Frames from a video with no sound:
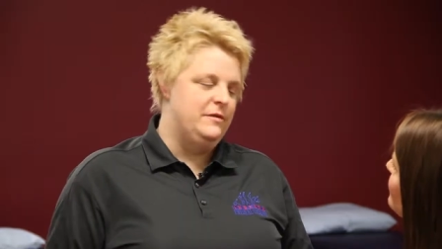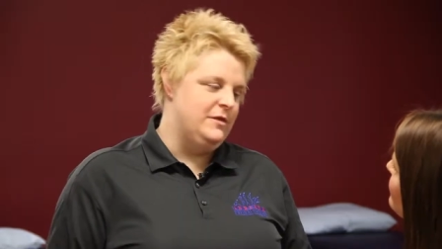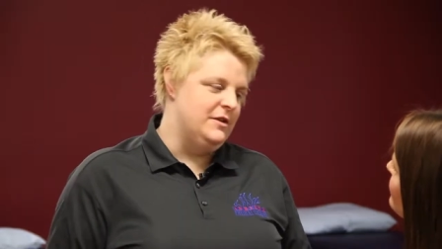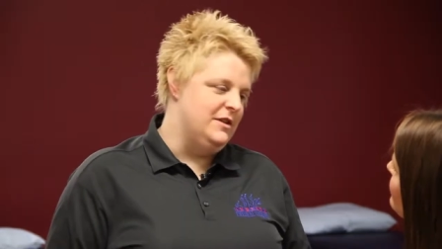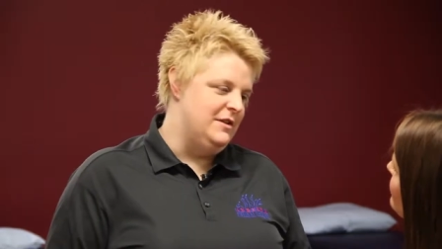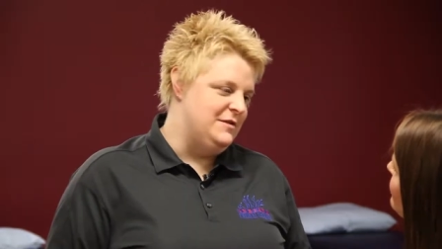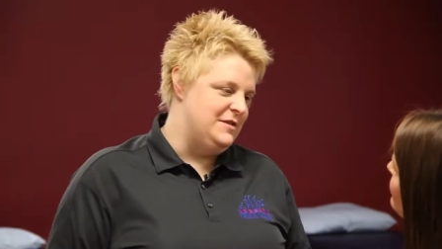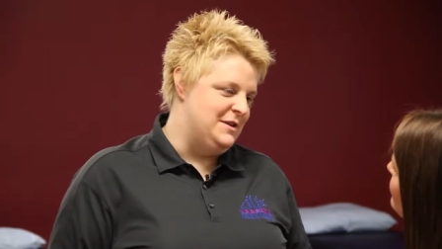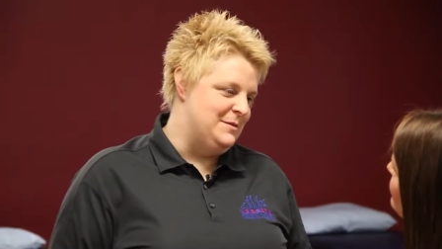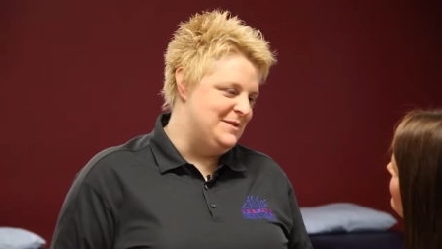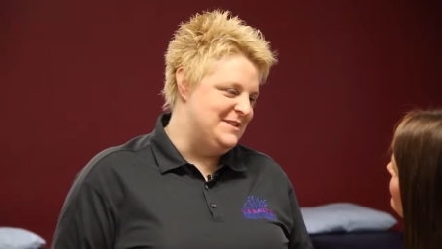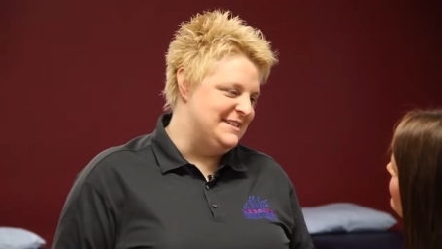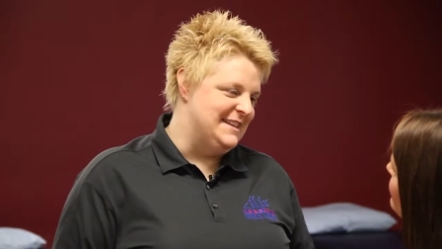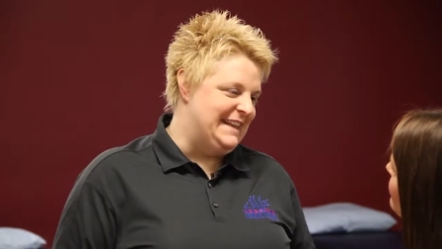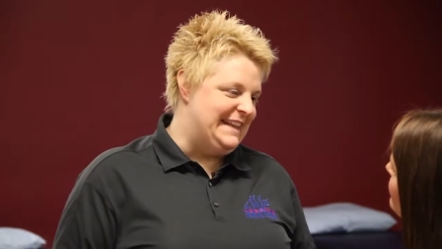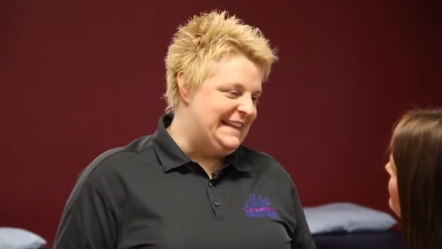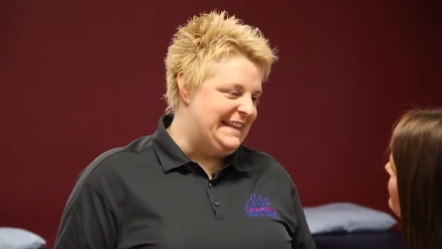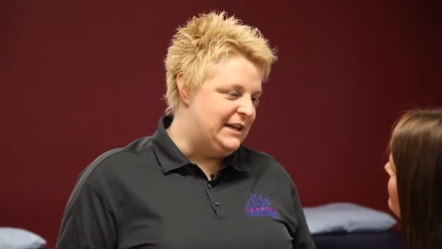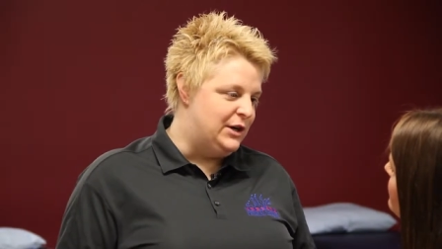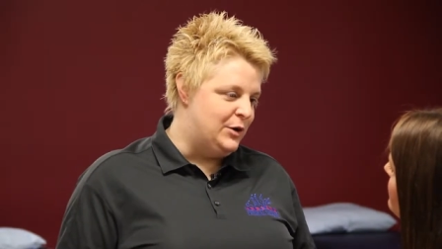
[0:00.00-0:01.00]
for lymphedema is
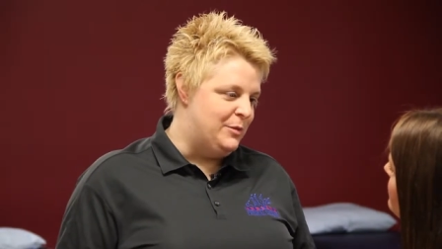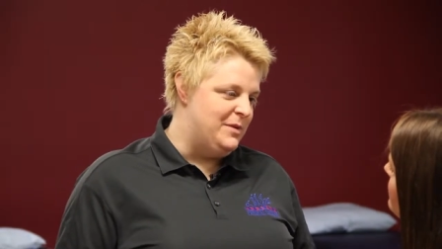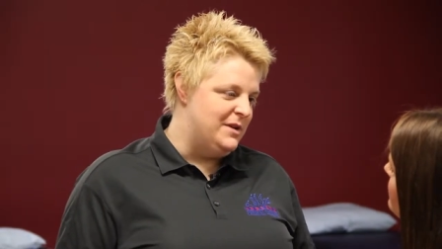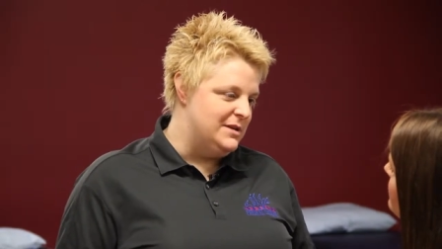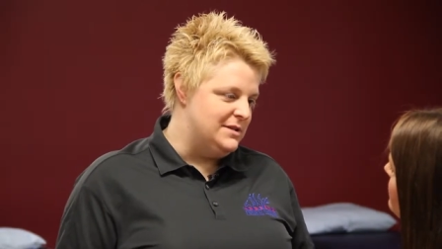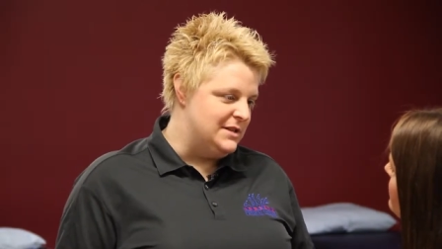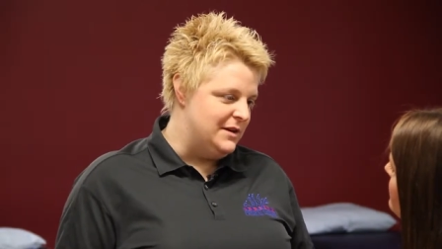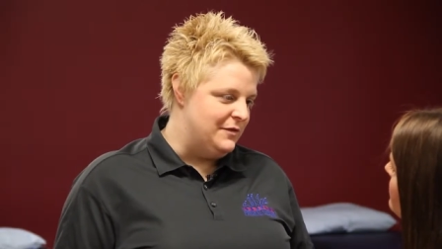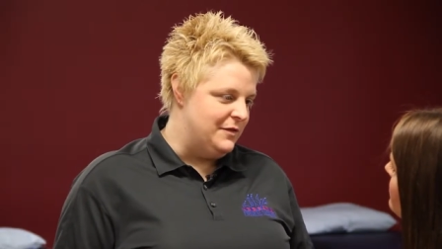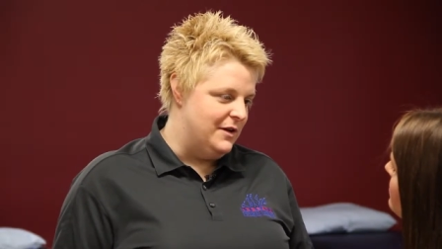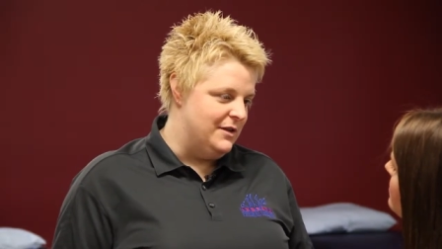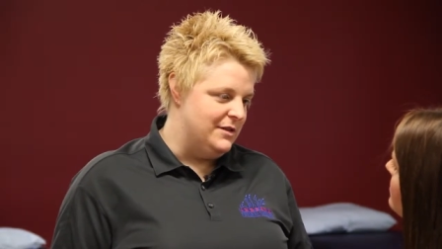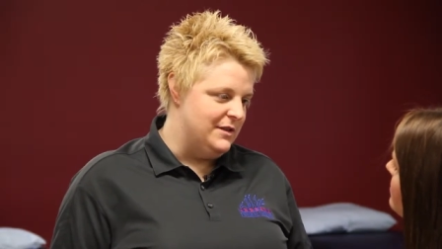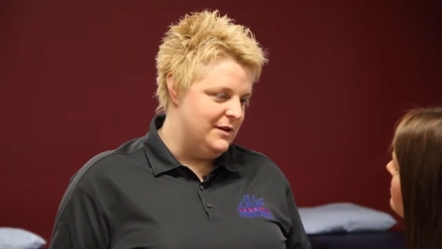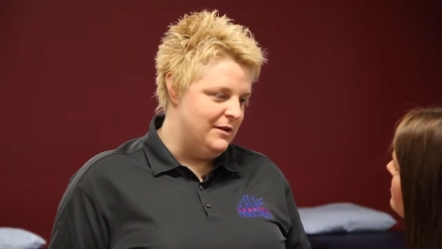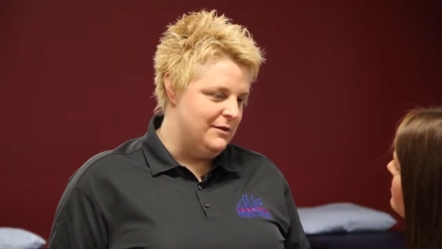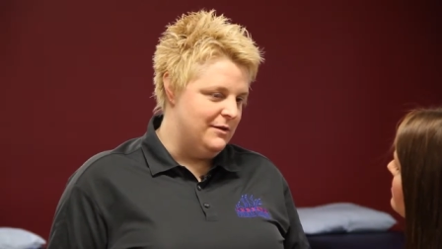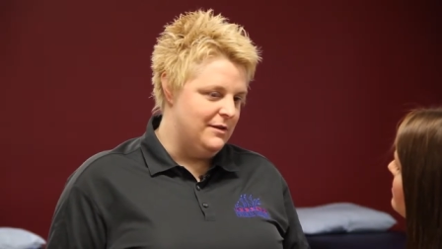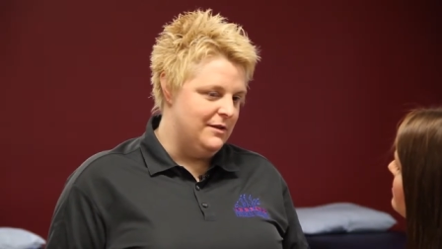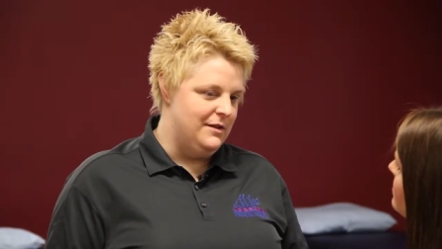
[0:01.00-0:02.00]
a little bit different
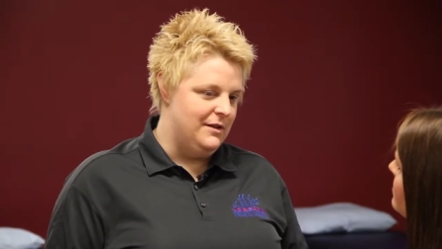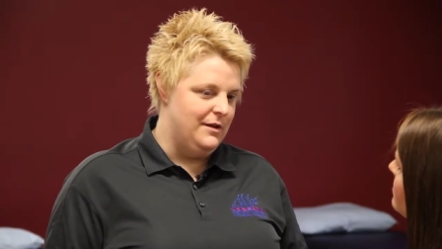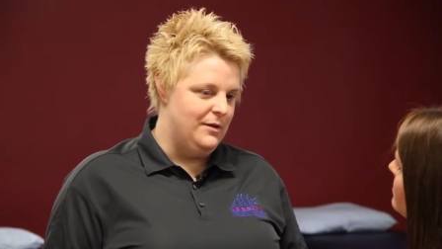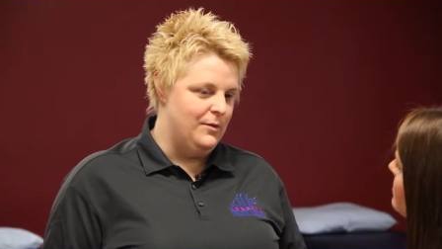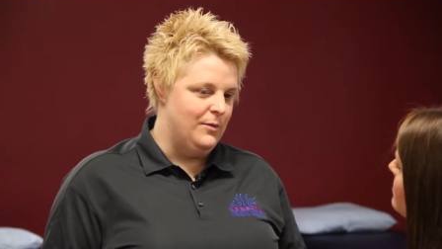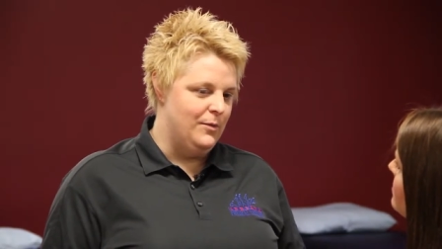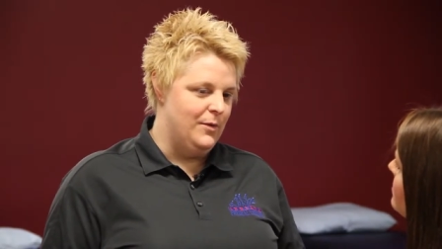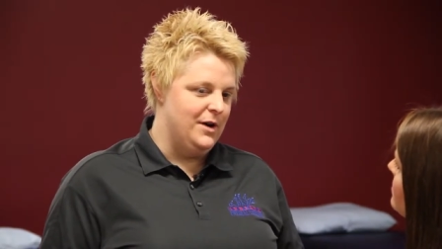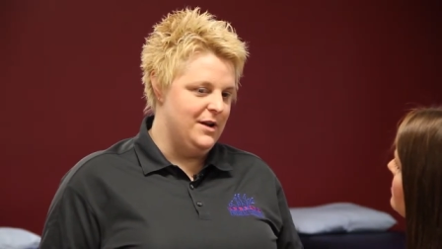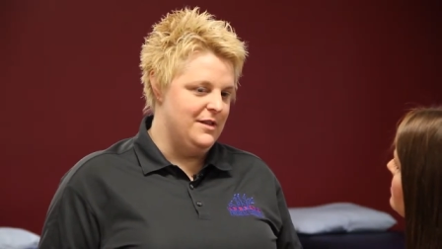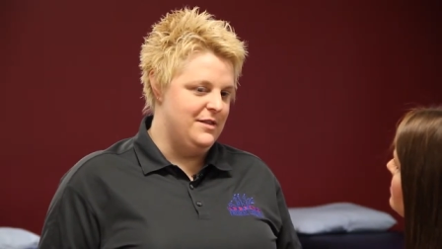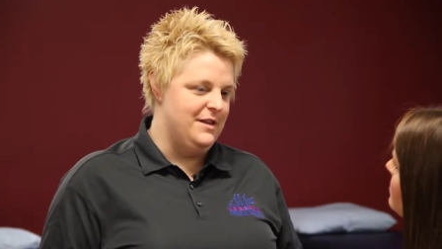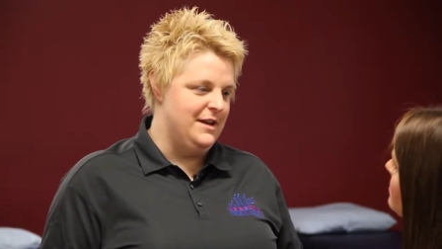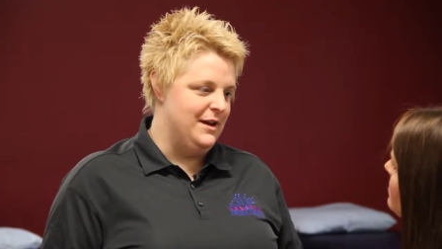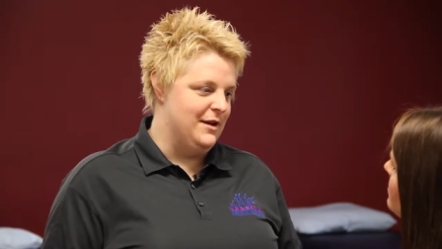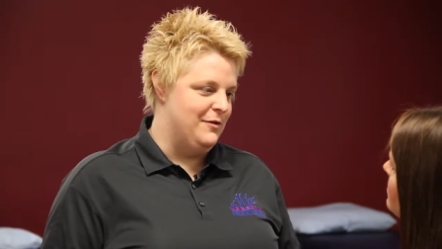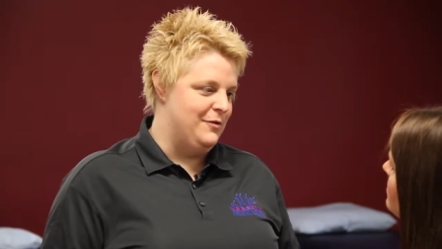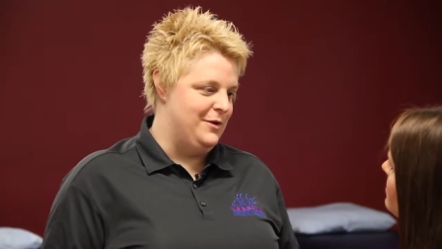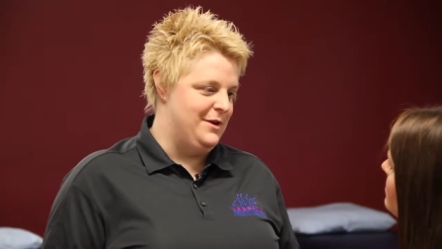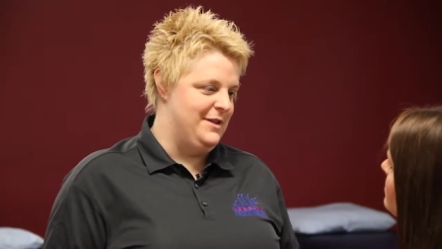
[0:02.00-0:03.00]
than what you
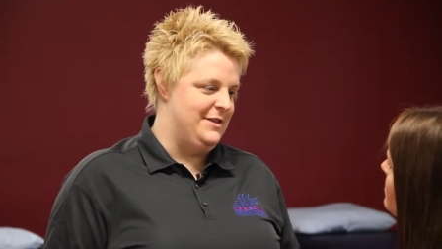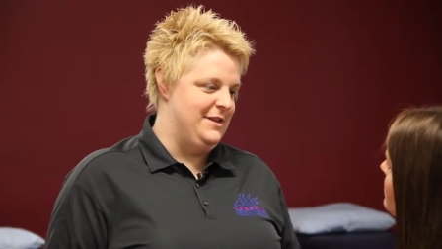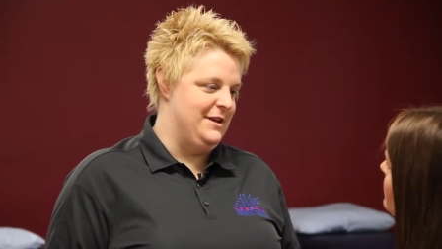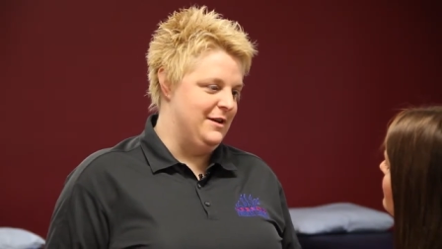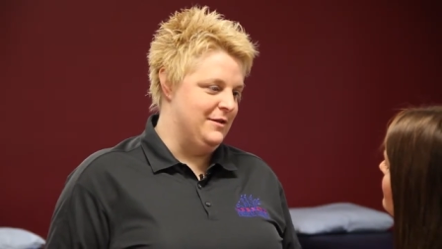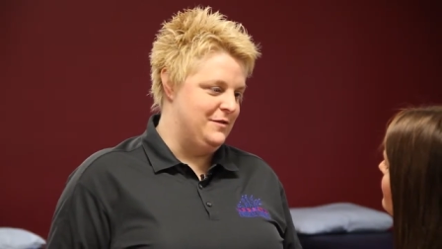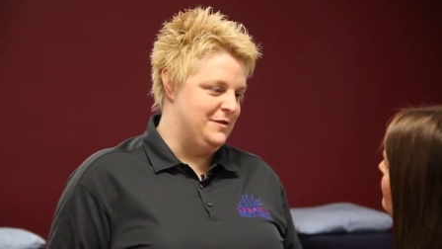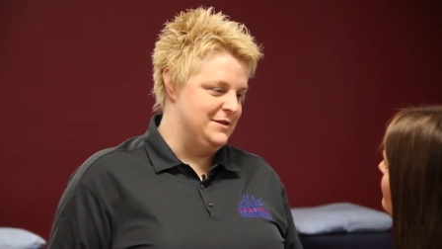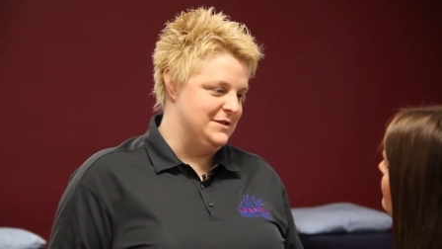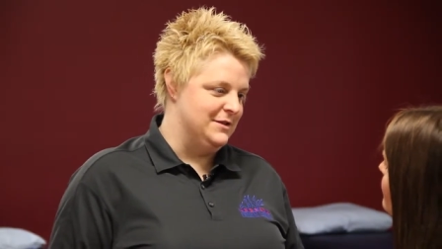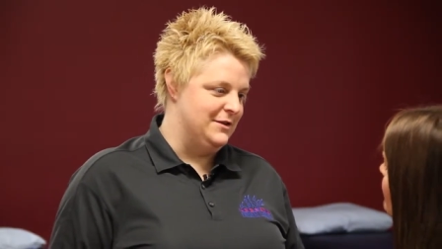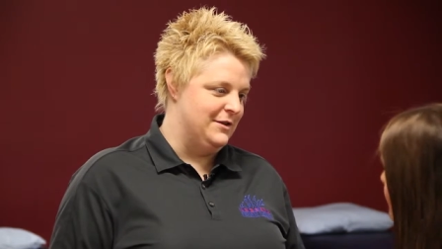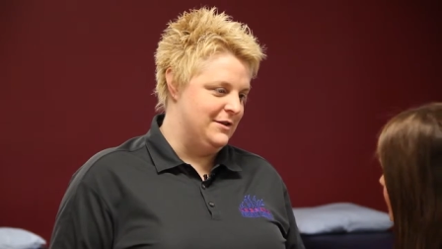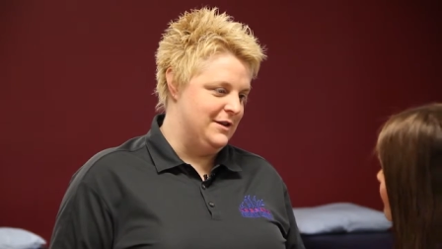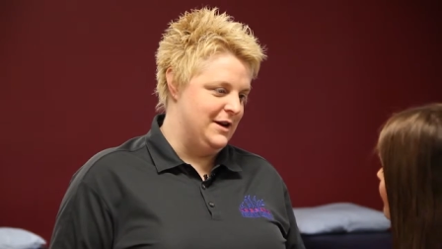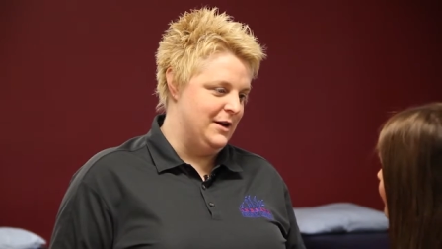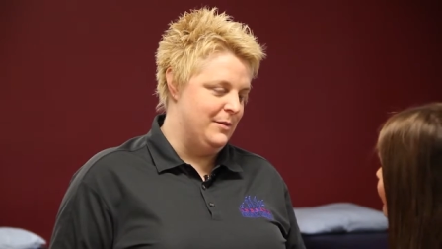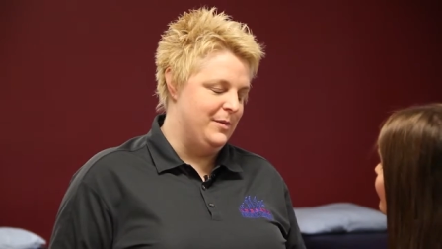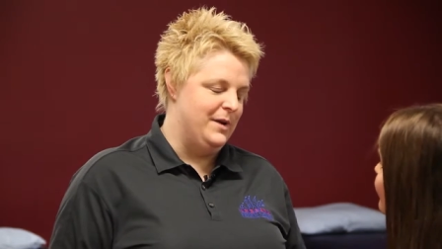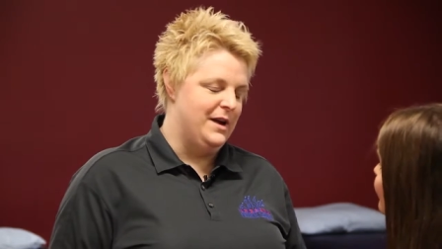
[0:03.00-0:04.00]
think of when you think of physical
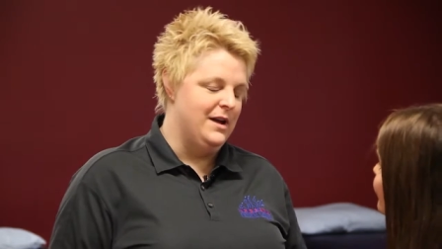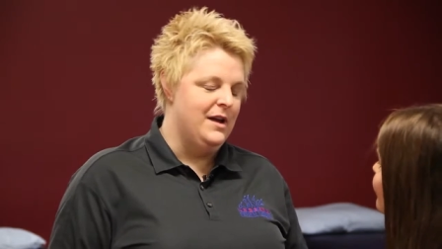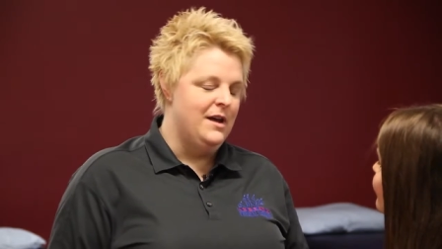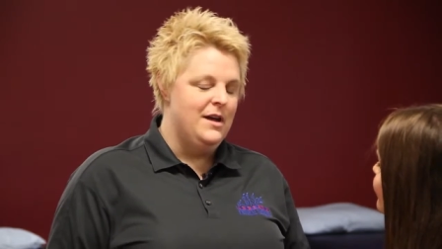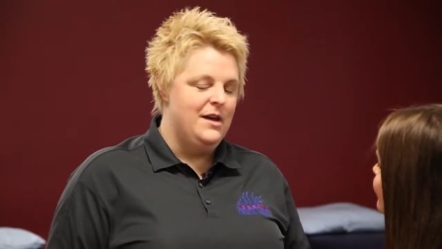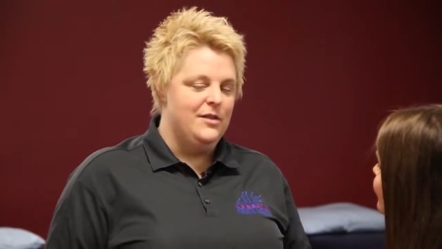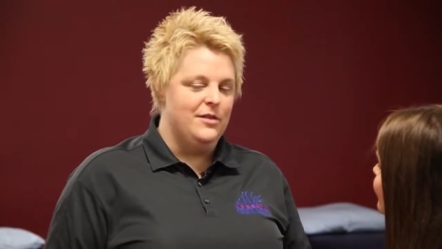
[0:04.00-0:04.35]
therapy.